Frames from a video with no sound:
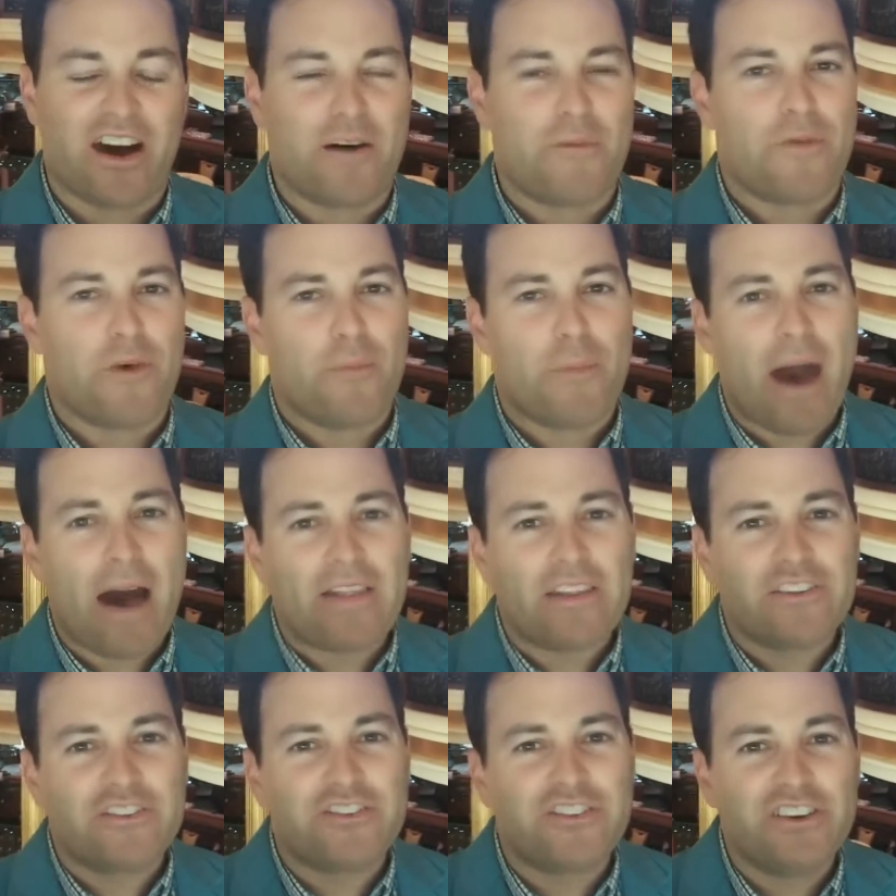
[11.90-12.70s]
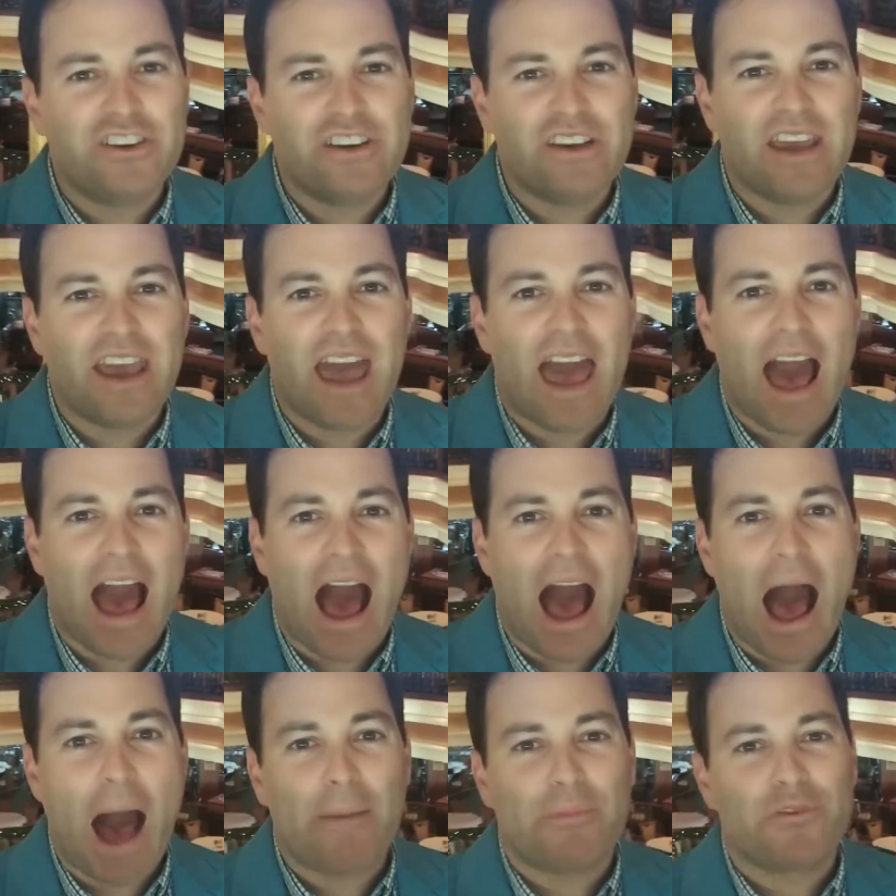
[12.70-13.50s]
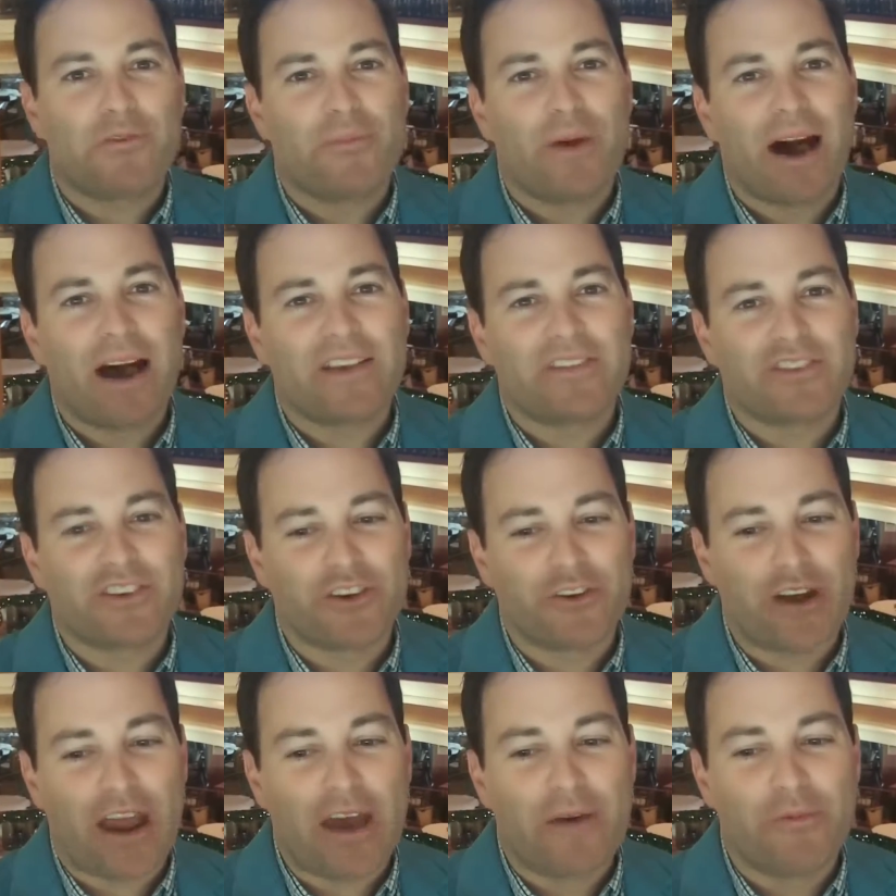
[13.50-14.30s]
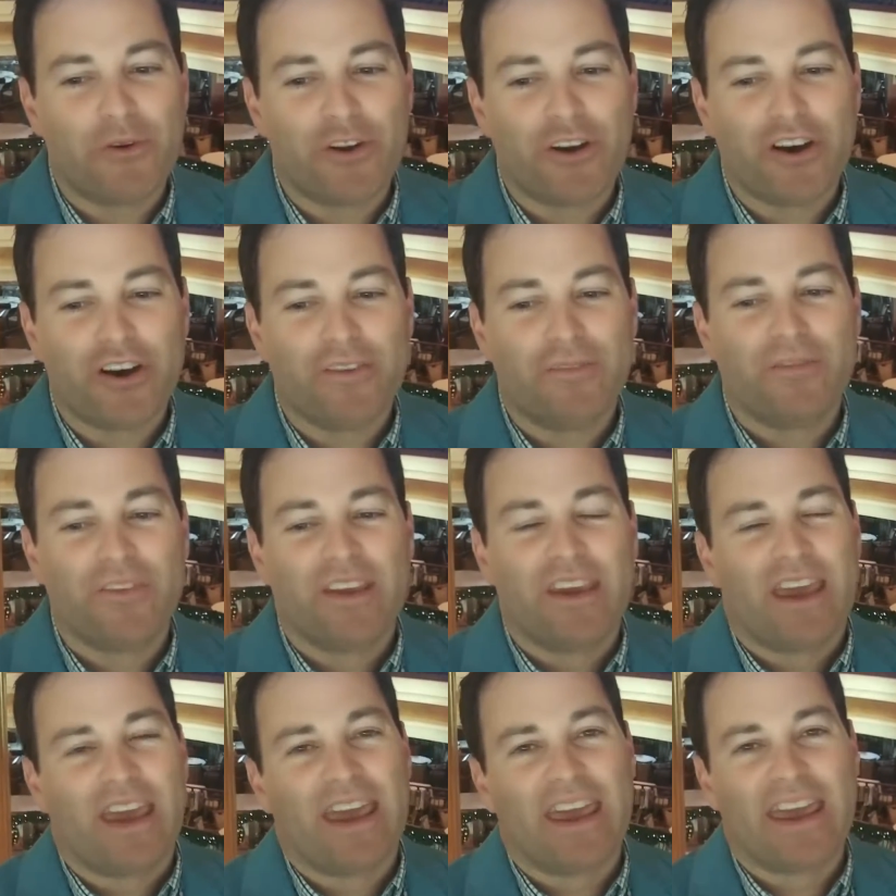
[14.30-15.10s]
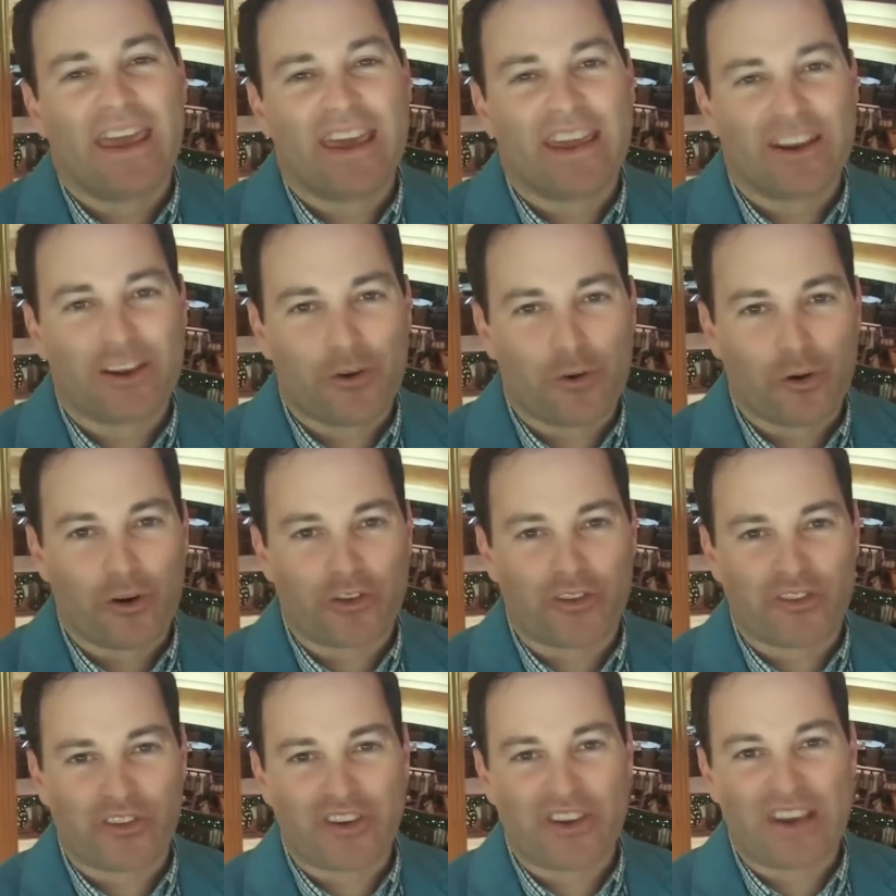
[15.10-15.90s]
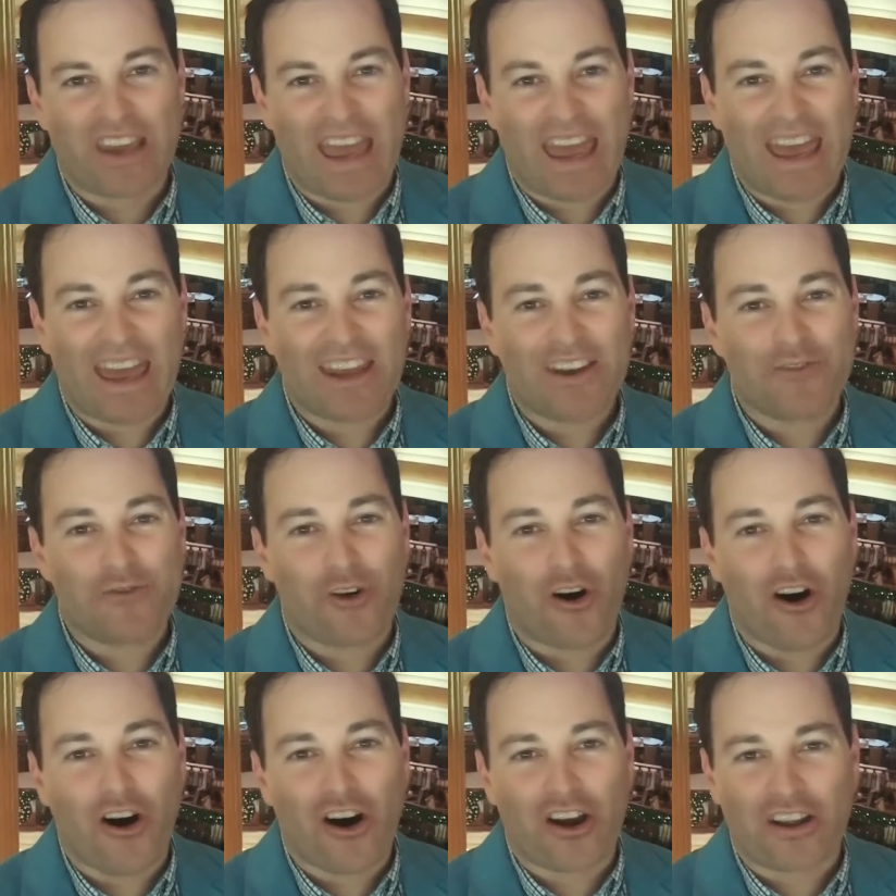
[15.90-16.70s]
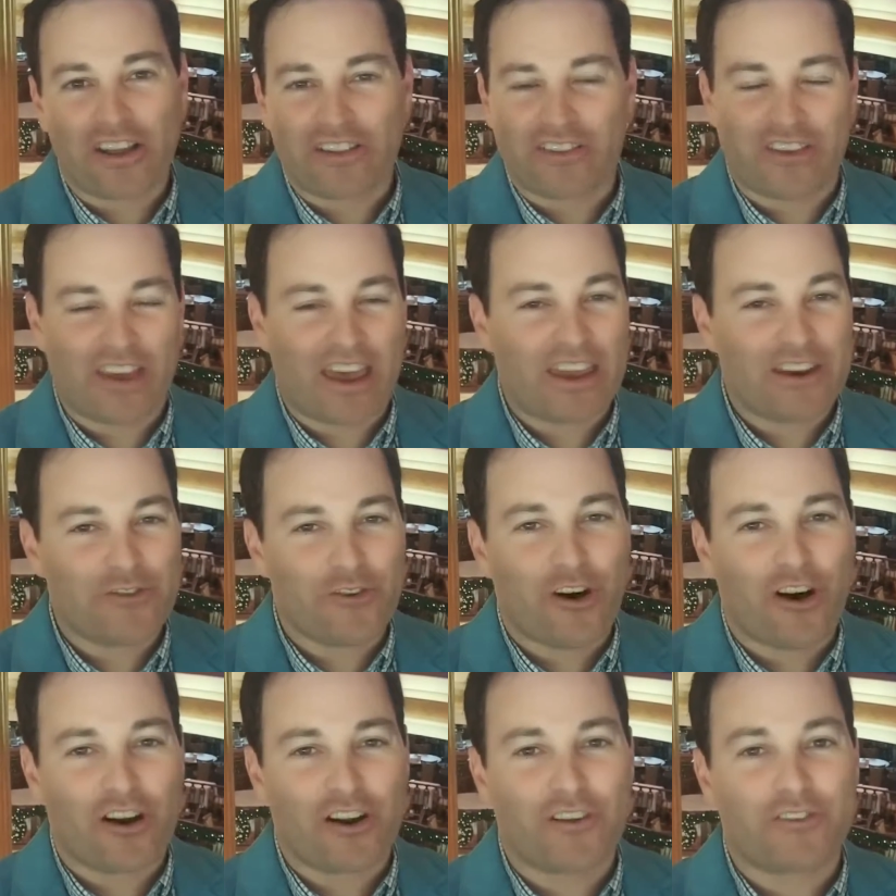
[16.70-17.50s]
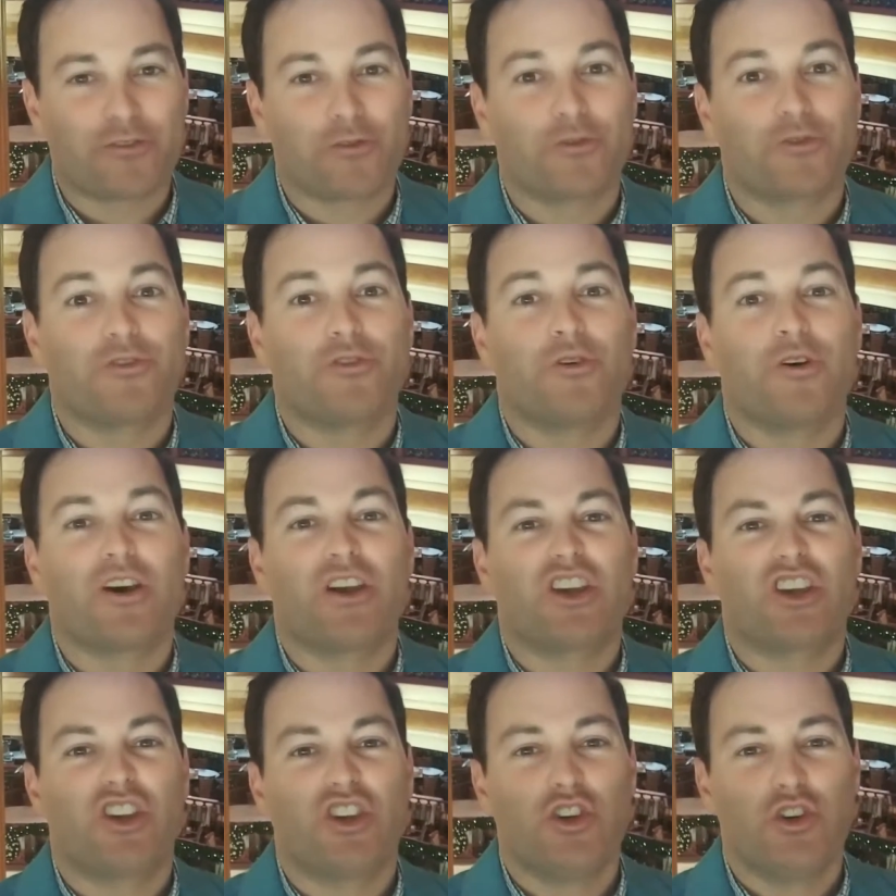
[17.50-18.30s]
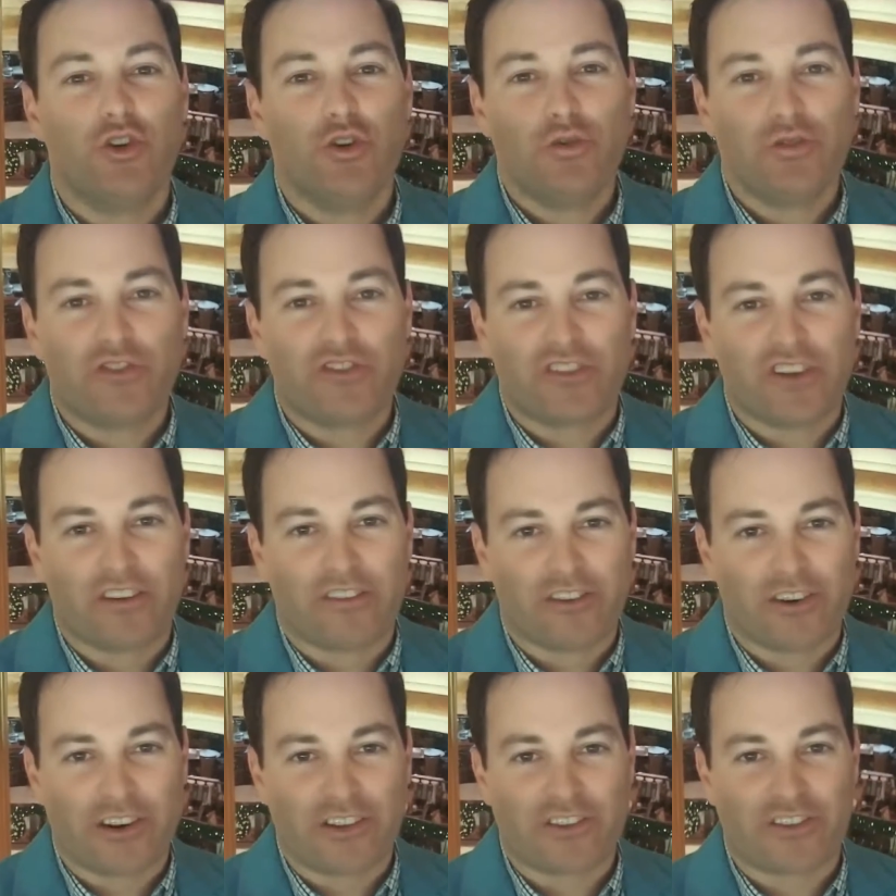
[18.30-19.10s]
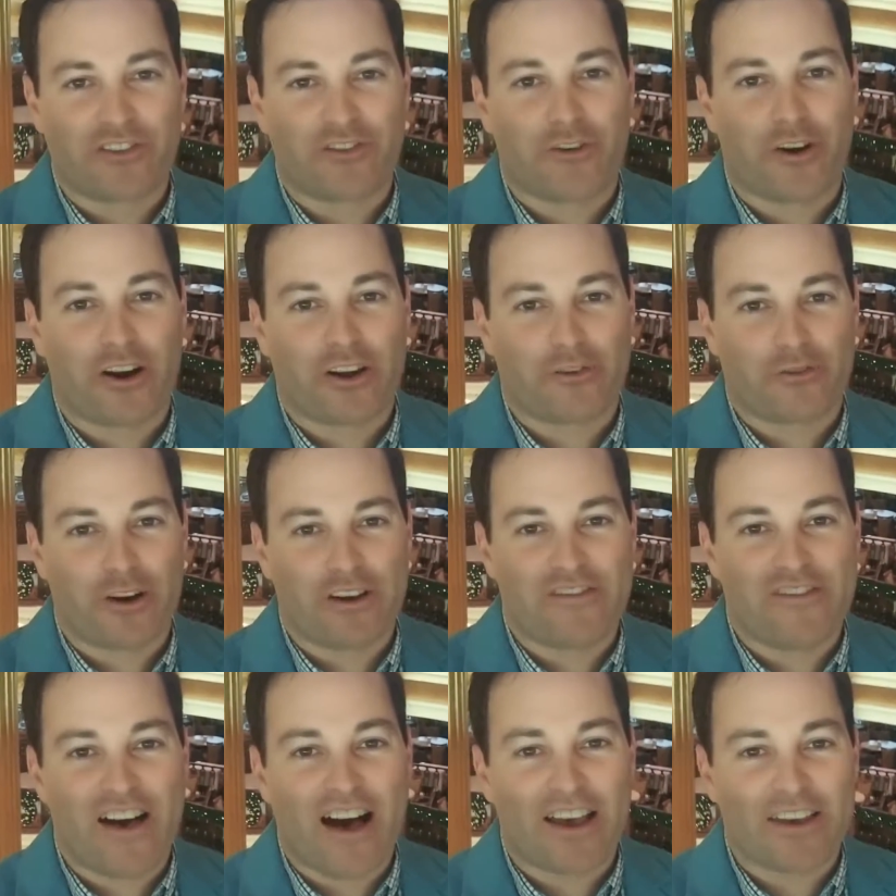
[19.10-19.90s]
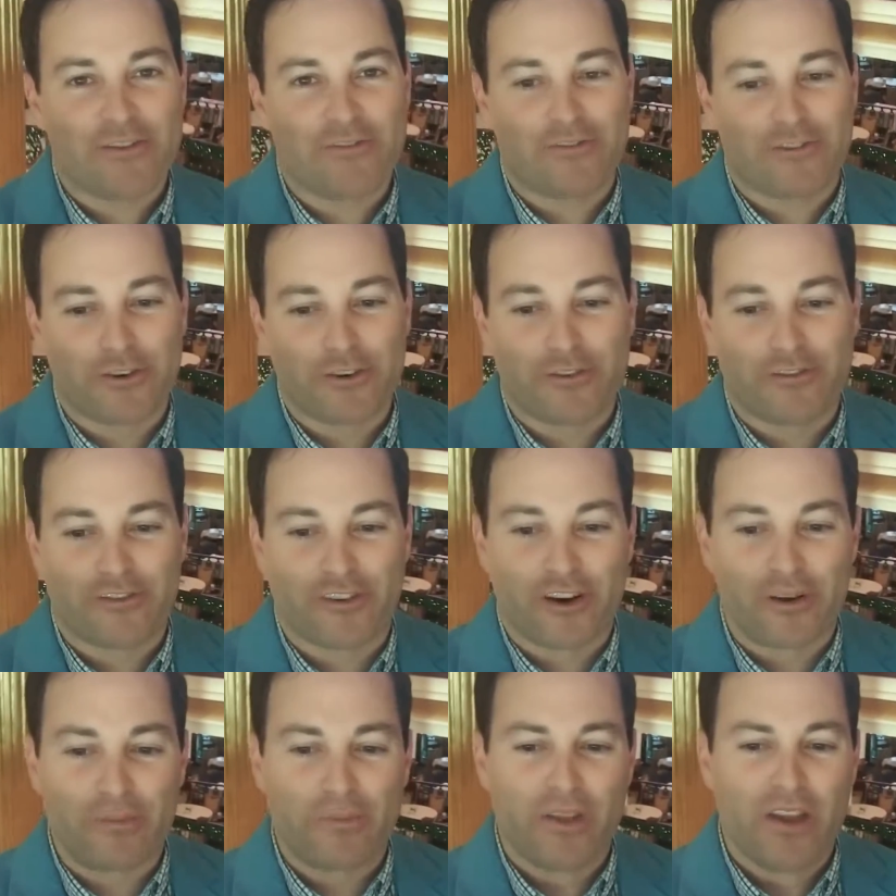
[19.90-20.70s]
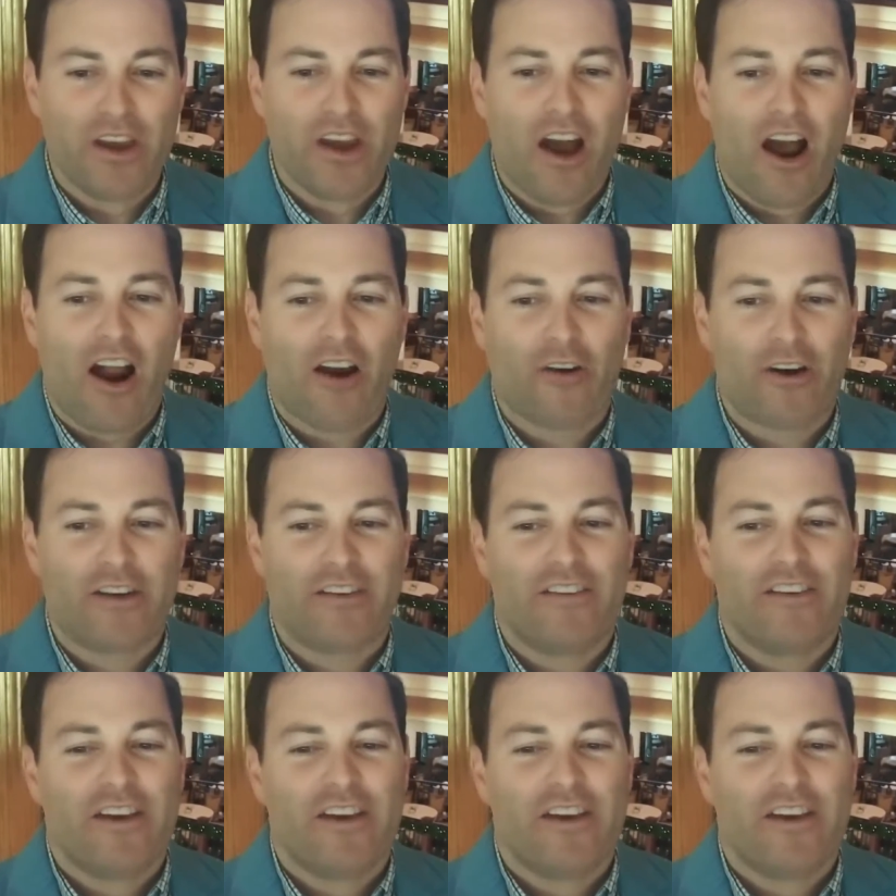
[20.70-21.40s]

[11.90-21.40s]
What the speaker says: the balance sheet, optimizing your EBITDA, and of course the annual audits. Annual audits will do a huge difference in trying to create value for your firm. All right,